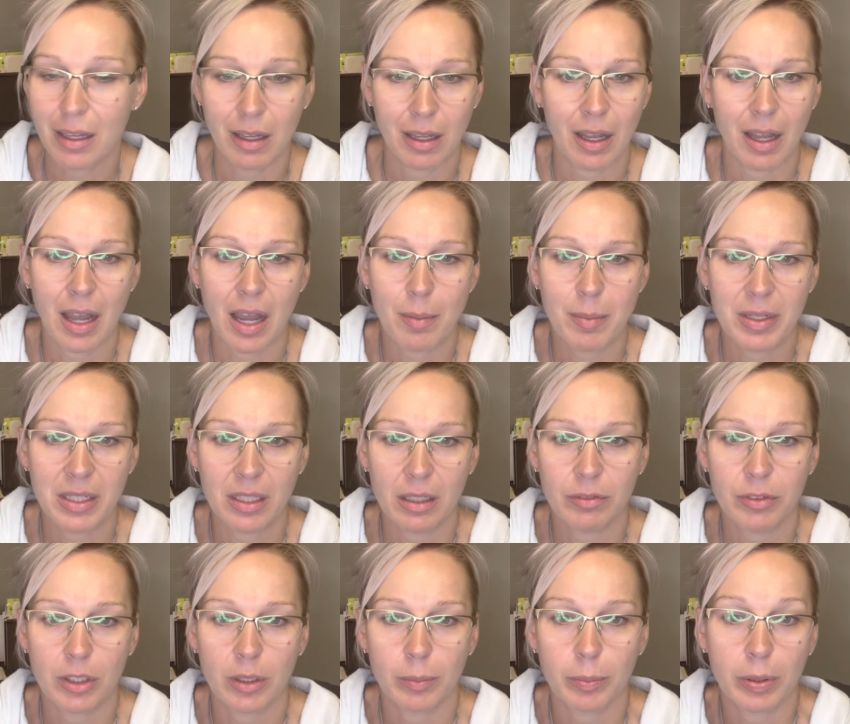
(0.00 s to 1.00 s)
How many of
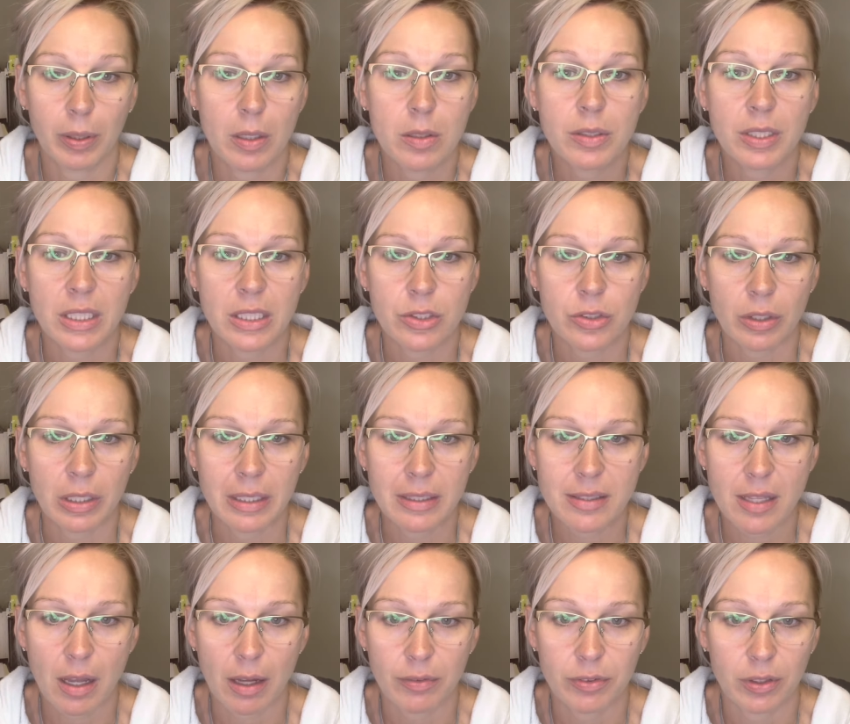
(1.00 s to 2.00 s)
your protein drinks
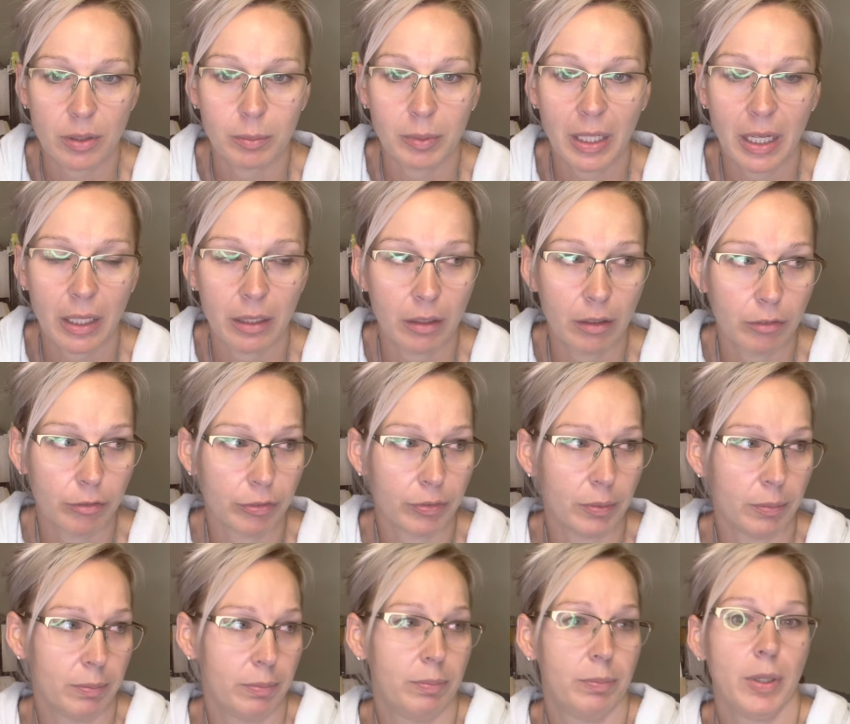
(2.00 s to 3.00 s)
have some kind of
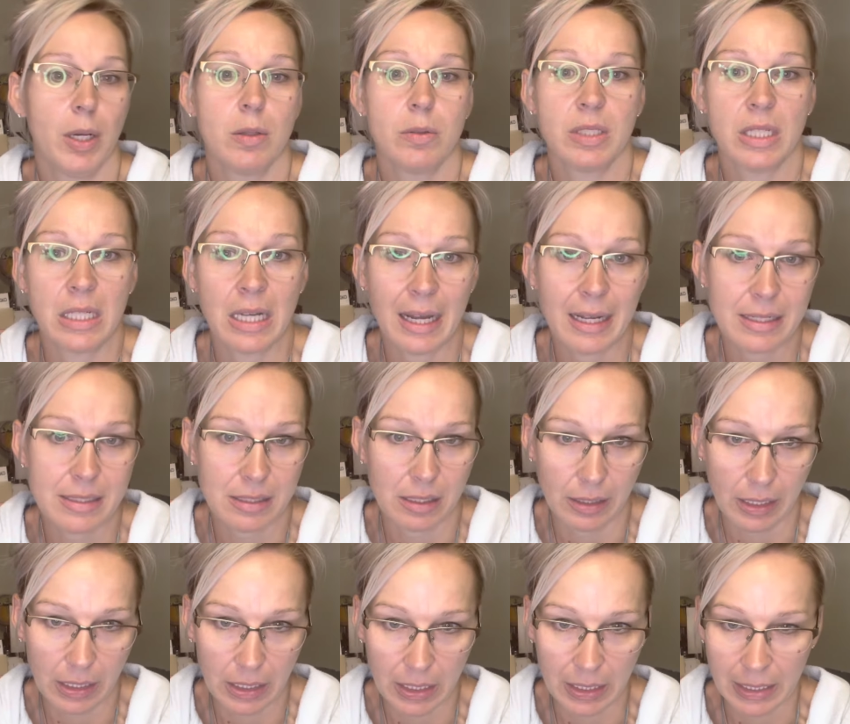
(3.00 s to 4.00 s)
protein
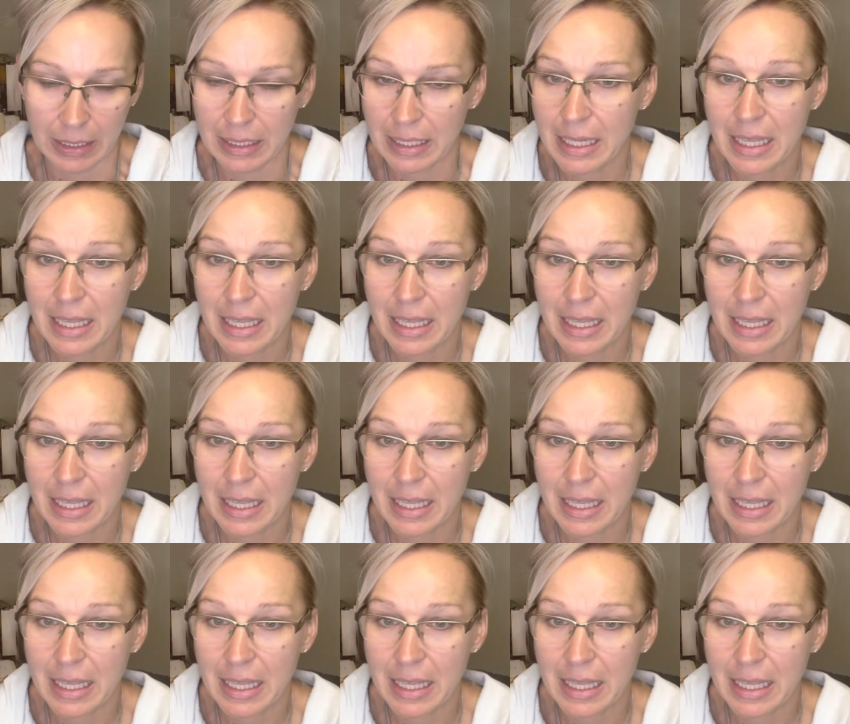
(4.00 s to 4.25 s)
isolate in it?